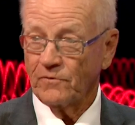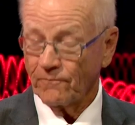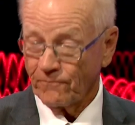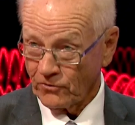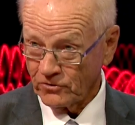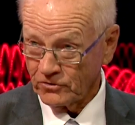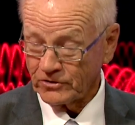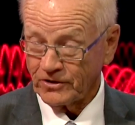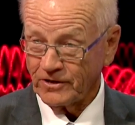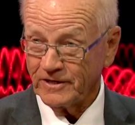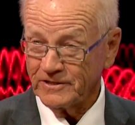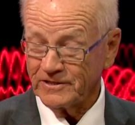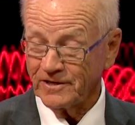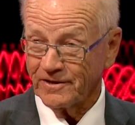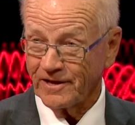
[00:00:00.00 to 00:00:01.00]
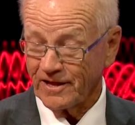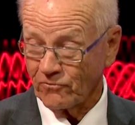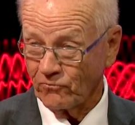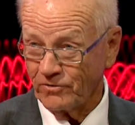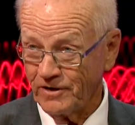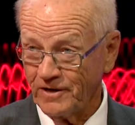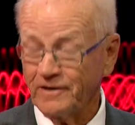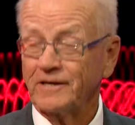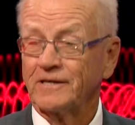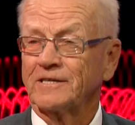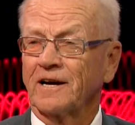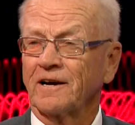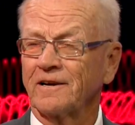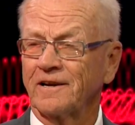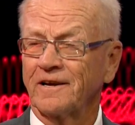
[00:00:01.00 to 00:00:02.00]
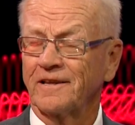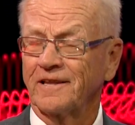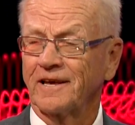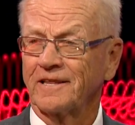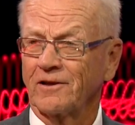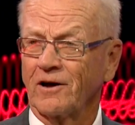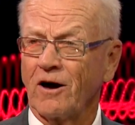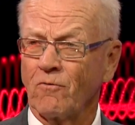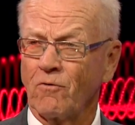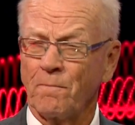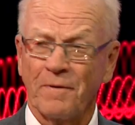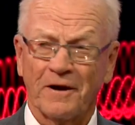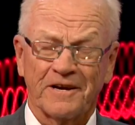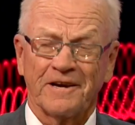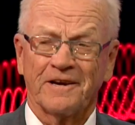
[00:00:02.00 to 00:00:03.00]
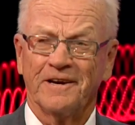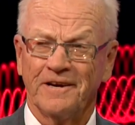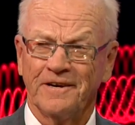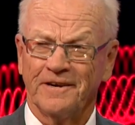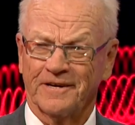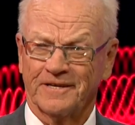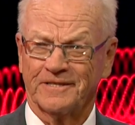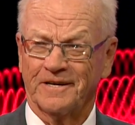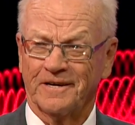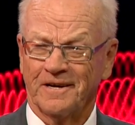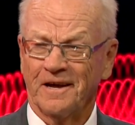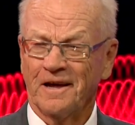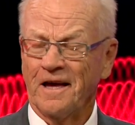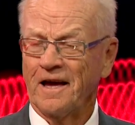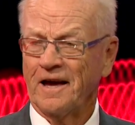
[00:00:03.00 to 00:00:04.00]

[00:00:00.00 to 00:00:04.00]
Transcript: The first reason that we need recycling is that our packing industry